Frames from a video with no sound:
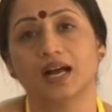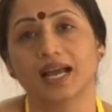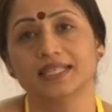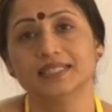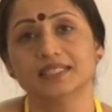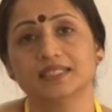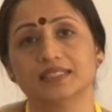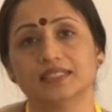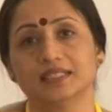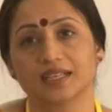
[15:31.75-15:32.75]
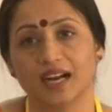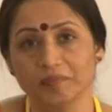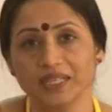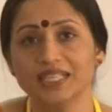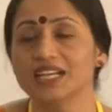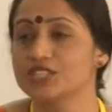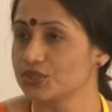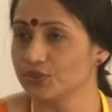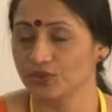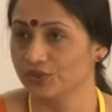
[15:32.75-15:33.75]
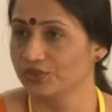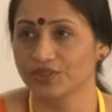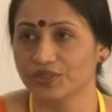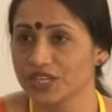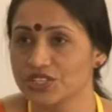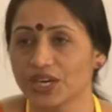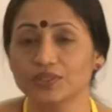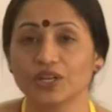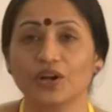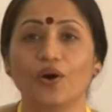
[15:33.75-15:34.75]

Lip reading: either the government has to, you know, reach out,